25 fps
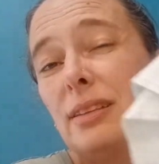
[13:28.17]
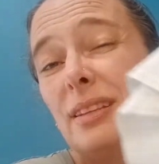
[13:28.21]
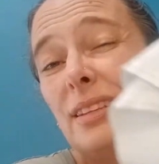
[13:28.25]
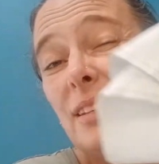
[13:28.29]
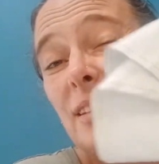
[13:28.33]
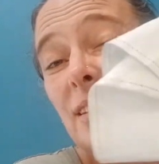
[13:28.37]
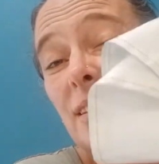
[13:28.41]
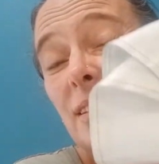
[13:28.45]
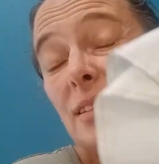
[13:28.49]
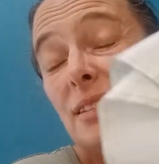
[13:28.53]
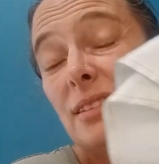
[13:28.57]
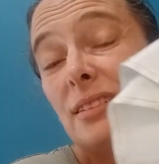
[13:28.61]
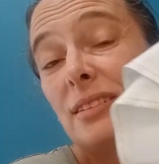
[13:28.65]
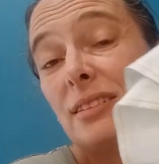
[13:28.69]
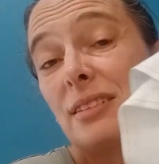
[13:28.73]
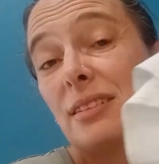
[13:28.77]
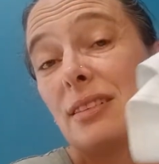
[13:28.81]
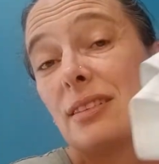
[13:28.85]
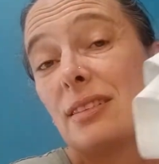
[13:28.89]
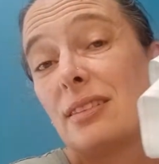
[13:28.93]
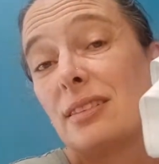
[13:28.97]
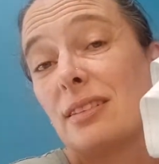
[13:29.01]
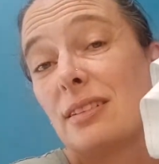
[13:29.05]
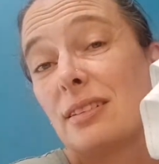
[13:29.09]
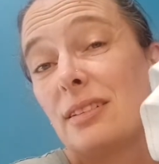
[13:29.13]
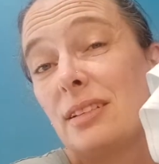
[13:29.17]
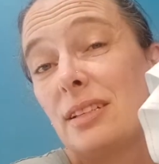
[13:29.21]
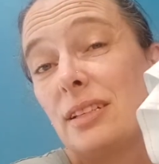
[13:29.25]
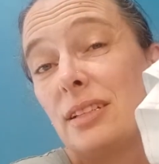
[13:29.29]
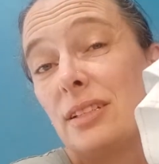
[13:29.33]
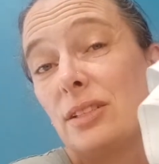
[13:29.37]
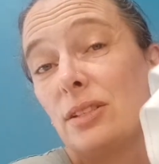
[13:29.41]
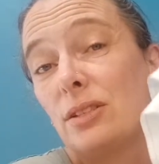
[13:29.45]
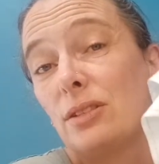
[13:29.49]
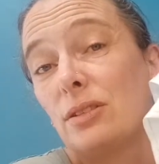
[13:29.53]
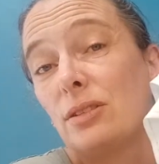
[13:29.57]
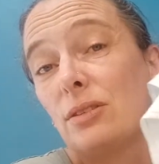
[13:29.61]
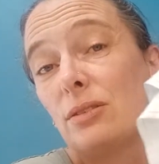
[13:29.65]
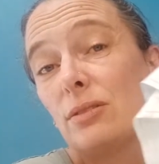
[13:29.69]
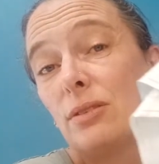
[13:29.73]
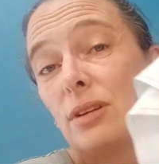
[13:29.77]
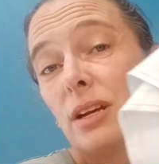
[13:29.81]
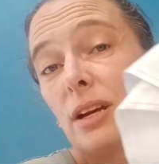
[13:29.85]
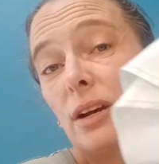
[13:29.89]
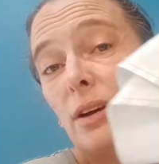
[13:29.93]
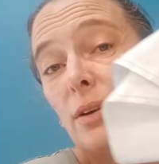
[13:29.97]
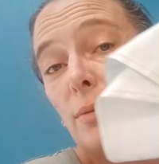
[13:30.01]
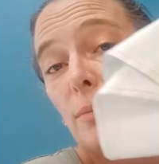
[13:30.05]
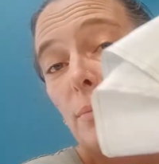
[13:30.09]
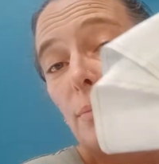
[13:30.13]
this is a 32
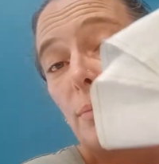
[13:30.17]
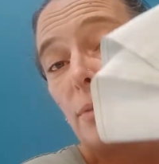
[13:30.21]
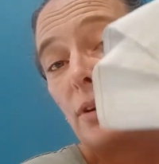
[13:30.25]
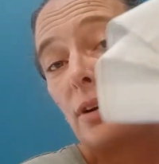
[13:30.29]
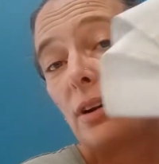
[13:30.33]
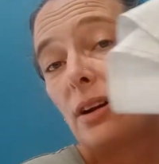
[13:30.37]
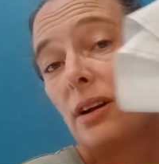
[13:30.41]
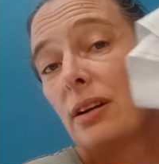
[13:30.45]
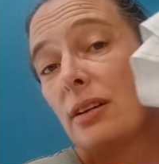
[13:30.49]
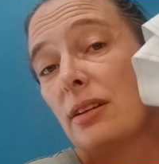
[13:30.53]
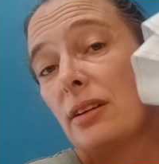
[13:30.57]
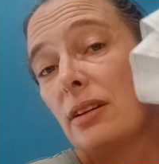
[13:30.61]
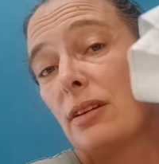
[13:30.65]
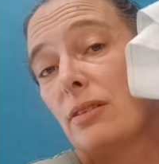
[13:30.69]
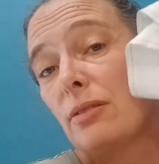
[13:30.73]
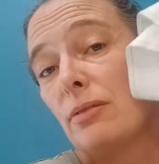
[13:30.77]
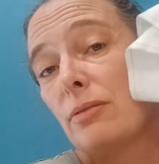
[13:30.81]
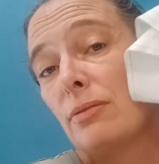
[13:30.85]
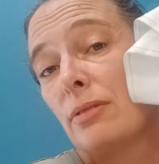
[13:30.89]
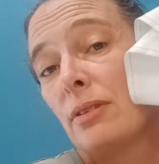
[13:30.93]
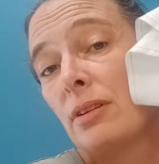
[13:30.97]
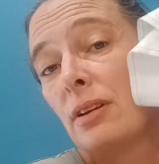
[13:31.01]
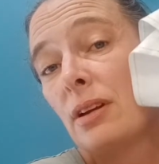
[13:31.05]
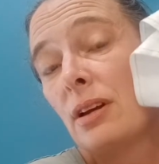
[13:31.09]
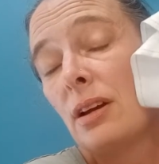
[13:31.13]
count Murano.